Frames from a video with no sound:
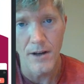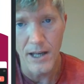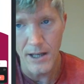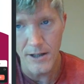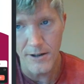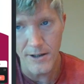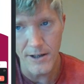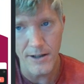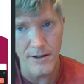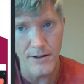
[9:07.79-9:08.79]
Get on
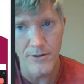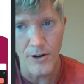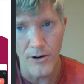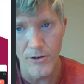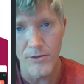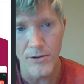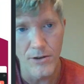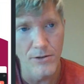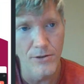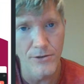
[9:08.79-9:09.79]
it. Don't
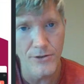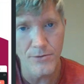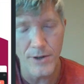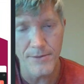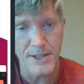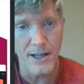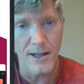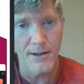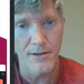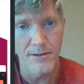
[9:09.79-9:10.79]
lose your website